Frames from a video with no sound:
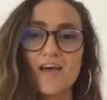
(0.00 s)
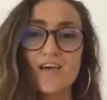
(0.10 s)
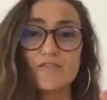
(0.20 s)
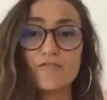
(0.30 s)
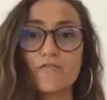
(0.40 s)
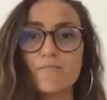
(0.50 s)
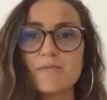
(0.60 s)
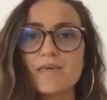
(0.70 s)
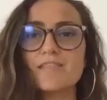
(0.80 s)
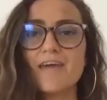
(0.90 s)
So for
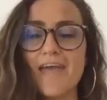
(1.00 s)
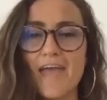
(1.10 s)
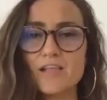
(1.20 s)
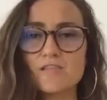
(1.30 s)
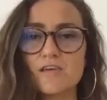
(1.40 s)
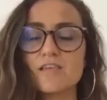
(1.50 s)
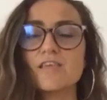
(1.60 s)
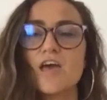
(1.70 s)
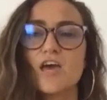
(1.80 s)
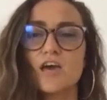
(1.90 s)
me, the edge is
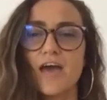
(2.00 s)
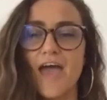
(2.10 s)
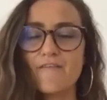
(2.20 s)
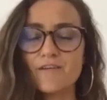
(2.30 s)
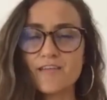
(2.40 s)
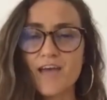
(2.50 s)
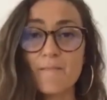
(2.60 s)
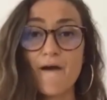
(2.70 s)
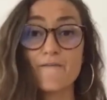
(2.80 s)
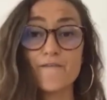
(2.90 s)
every time
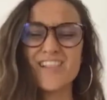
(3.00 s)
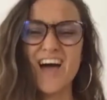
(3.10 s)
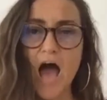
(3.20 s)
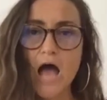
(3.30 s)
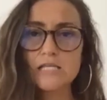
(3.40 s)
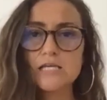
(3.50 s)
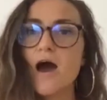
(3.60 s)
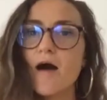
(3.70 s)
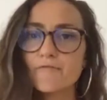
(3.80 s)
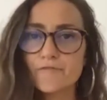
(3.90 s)
I feel
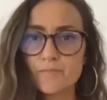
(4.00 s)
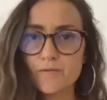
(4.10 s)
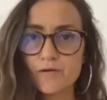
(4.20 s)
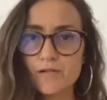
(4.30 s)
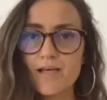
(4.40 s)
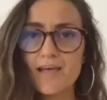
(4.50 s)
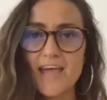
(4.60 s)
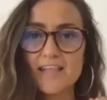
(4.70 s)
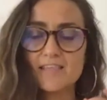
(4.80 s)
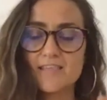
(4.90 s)
uncomfortable,
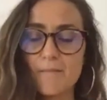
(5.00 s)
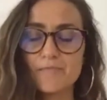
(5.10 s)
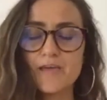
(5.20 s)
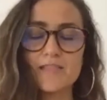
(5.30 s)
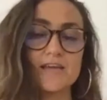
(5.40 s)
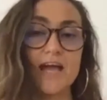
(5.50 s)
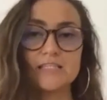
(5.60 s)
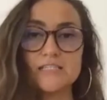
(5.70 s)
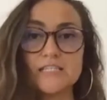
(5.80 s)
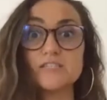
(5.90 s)
it's something that I
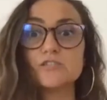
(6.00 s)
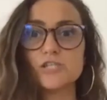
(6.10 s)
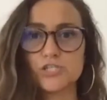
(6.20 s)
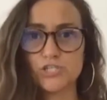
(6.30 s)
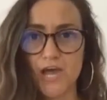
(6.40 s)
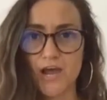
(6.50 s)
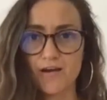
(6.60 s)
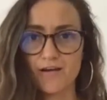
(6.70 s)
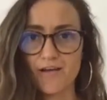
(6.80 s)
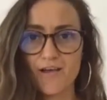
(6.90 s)
need to
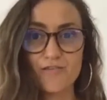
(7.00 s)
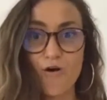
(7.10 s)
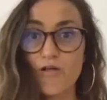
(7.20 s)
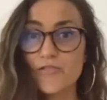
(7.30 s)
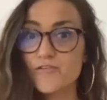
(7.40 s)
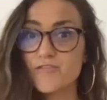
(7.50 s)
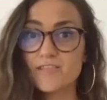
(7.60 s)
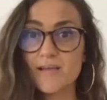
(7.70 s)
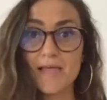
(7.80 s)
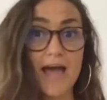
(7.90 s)
share. So all those things,
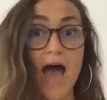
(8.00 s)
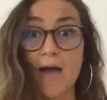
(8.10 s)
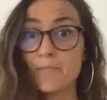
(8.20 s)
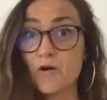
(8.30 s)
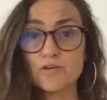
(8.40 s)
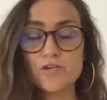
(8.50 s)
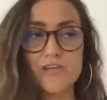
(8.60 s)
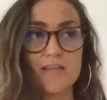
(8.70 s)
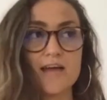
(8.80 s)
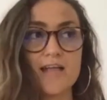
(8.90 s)
I'm like, I'm not going to
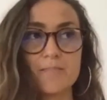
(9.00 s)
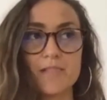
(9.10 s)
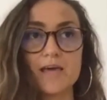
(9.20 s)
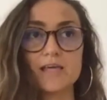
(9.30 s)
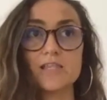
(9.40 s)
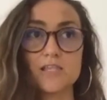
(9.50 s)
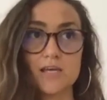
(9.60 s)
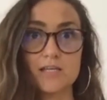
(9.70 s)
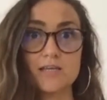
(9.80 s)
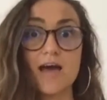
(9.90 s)
share that. I'm like,
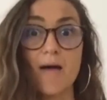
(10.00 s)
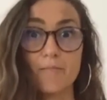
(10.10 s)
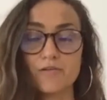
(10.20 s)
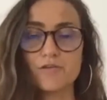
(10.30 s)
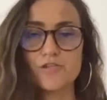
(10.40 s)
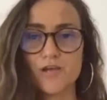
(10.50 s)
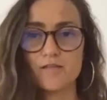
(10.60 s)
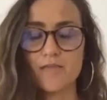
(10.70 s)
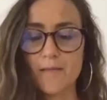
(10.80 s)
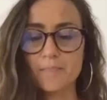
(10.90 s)
shit, I'm going to share
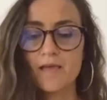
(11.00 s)
that.